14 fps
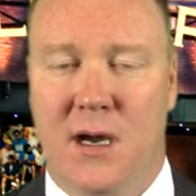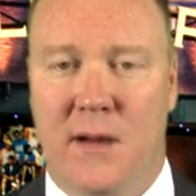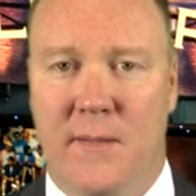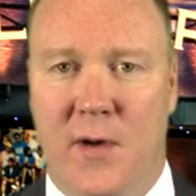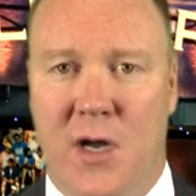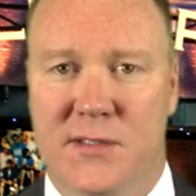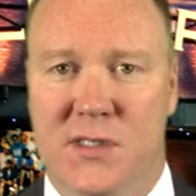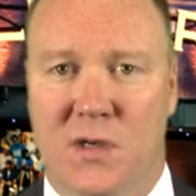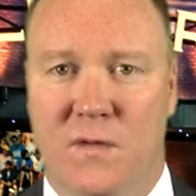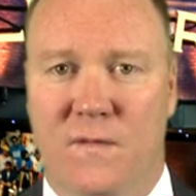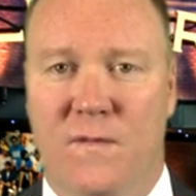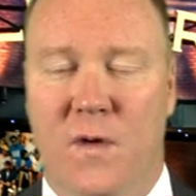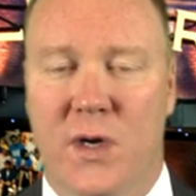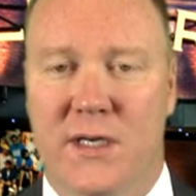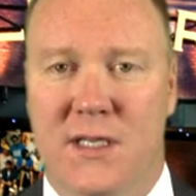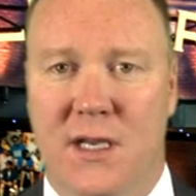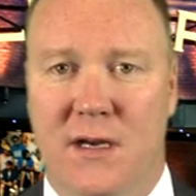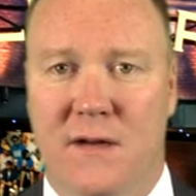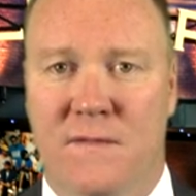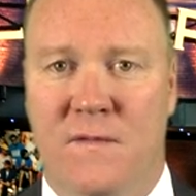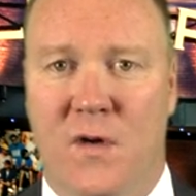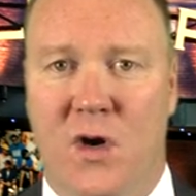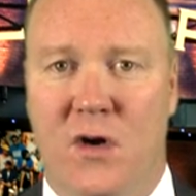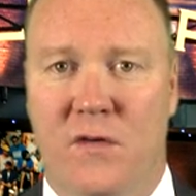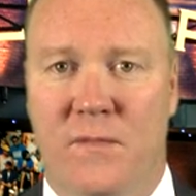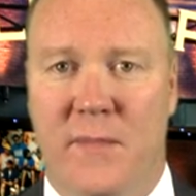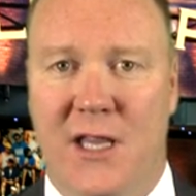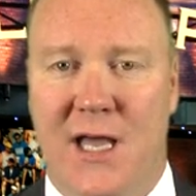I'm also 14-4
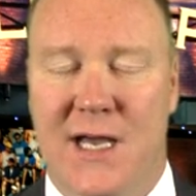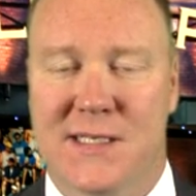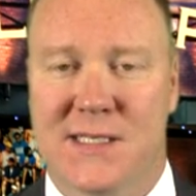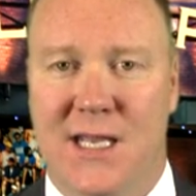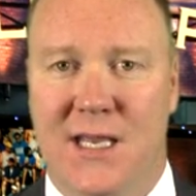with my last